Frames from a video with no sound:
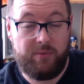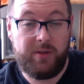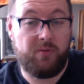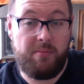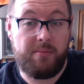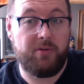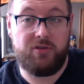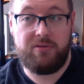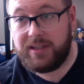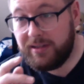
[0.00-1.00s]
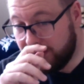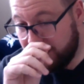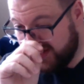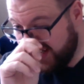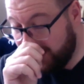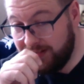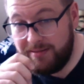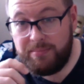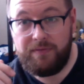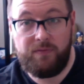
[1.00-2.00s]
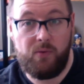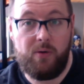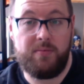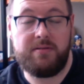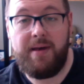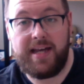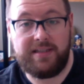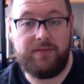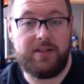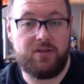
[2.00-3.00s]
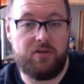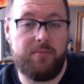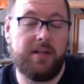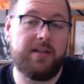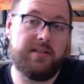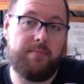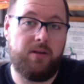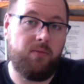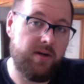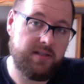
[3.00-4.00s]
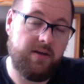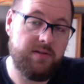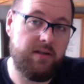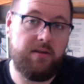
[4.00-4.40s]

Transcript: really remember drinking Goose Island before it was massively distributed, because I'm on the West Coast.